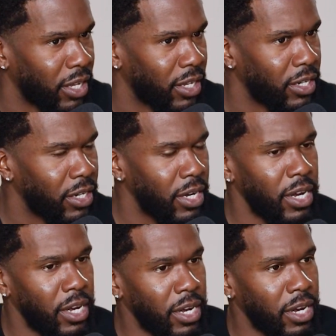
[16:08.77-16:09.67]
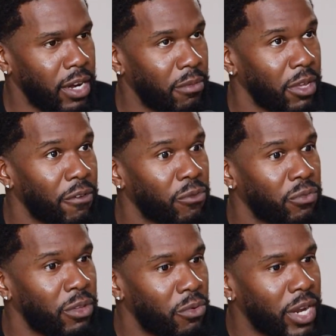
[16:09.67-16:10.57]
And
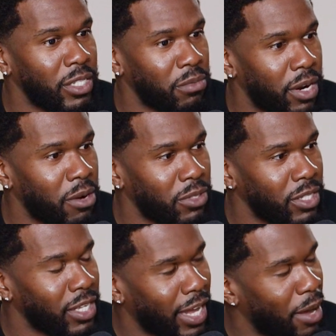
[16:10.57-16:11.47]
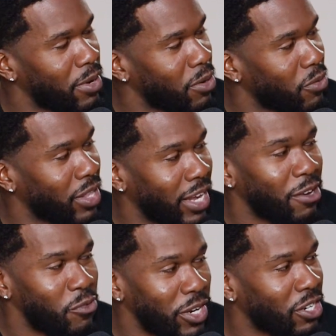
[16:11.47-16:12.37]
if the raisin bread was in the cabinet where they
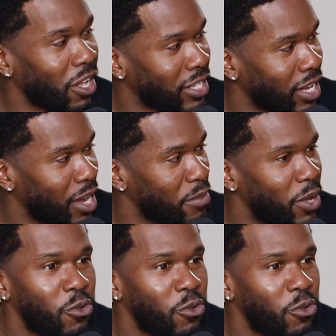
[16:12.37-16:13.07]
could reach it all the time, it